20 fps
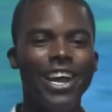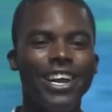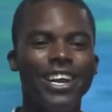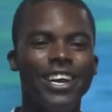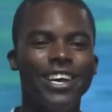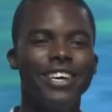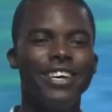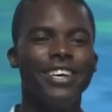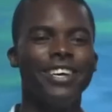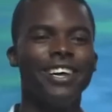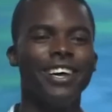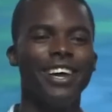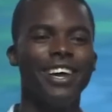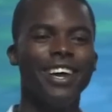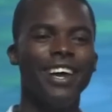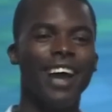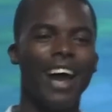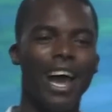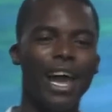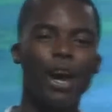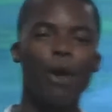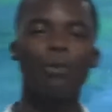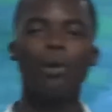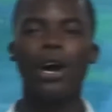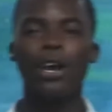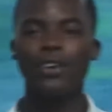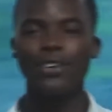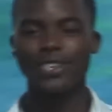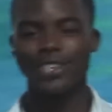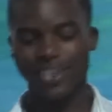I hope
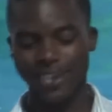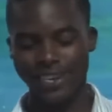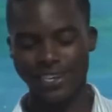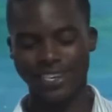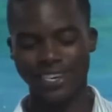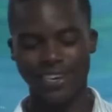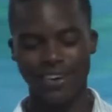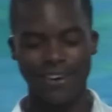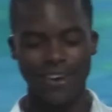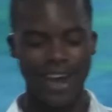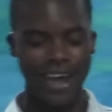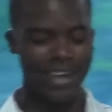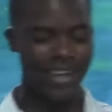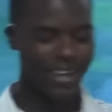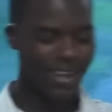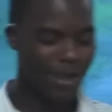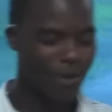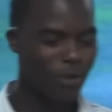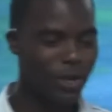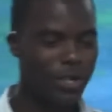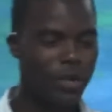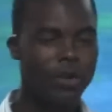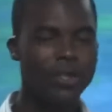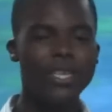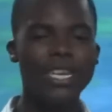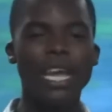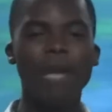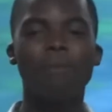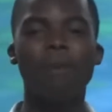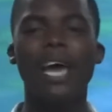y'all are still listening, right? But
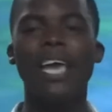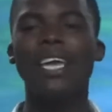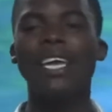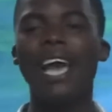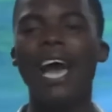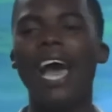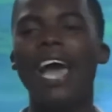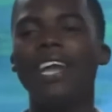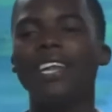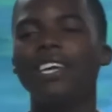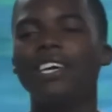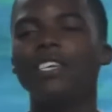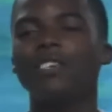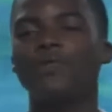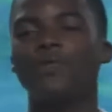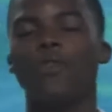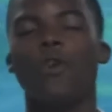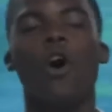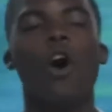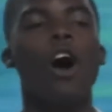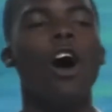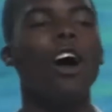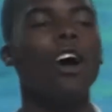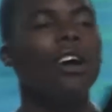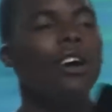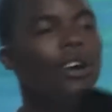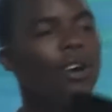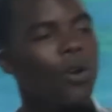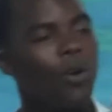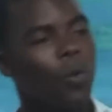don't take my kindness
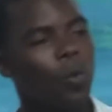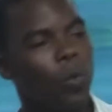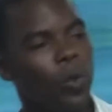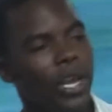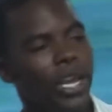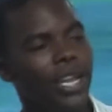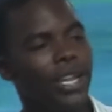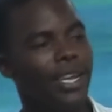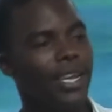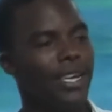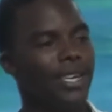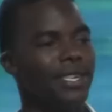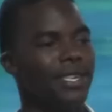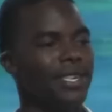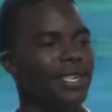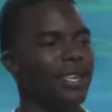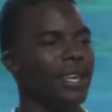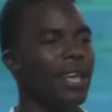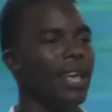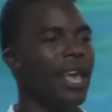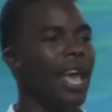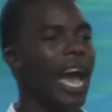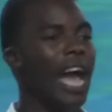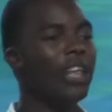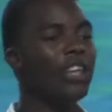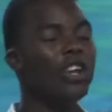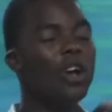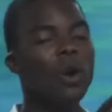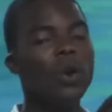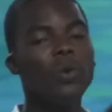for weakness.
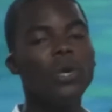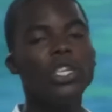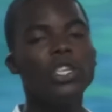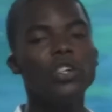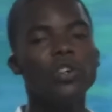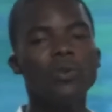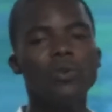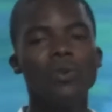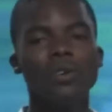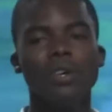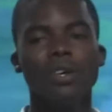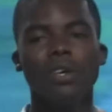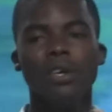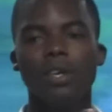And you know what we do?